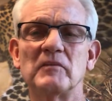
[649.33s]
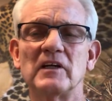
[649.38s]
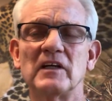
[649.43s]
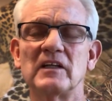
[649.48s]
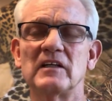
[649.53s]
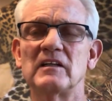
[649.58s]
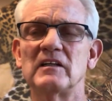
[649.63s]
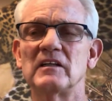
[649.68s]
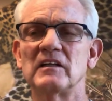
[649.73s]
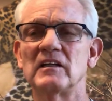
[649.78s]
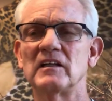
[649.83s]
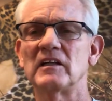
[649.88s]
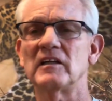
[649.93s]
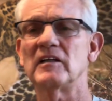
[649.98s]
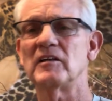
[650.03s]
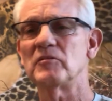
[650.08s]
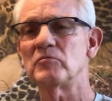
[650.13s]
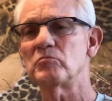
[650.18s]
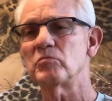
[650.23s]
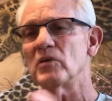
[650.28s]
And
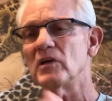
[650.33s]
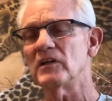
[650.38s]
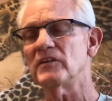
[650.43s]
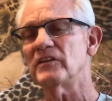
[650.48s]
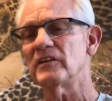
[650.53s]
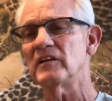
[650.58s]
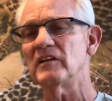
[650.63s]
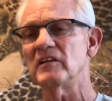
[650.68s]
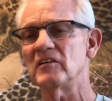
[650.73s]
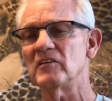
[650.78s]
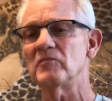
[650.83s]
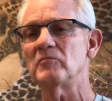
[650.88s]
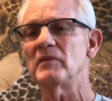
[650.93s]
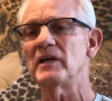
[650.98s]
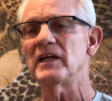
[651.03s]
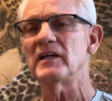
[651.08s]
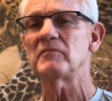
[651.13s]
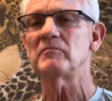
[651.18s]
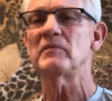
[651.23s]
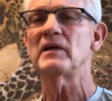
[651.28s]
he brought the young
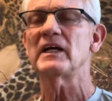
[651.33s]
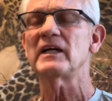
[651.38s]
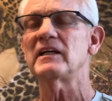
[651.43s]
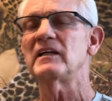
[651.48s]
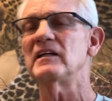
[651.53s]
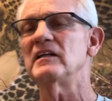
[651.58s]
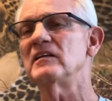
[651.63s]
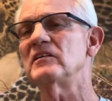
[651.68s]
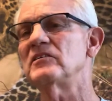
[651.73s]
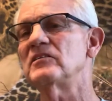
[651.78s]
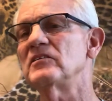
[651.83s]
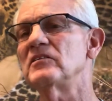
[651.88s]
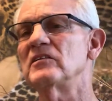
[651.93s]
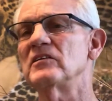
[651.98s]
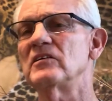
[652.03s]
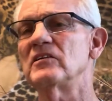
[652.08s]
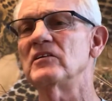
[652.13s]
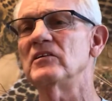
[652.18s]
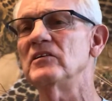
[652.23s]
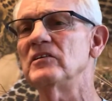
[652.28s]
man back into the
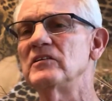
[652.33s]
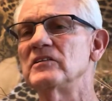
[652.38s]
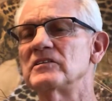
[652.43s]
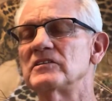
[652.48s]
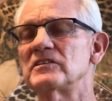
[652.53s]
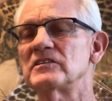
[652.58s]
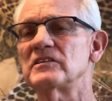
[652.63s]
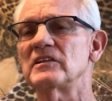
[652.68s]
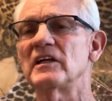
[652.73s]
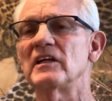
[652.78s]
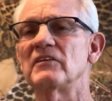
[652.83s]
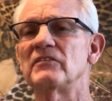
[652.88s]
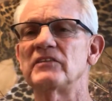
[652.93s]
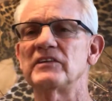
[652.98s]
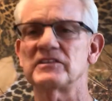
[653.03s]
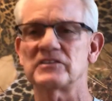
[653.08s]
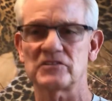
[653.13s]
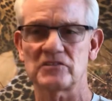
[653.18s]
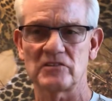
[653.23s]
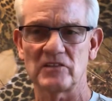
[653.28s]
goodness of
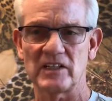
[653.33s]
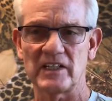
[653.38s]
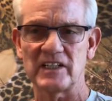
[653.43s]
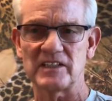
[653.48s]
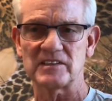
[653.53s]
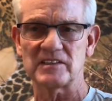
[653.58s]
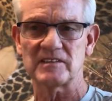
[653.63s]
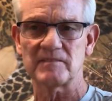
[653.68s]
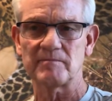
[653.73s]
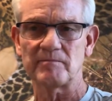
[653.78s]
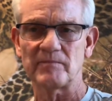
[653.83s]
his grace.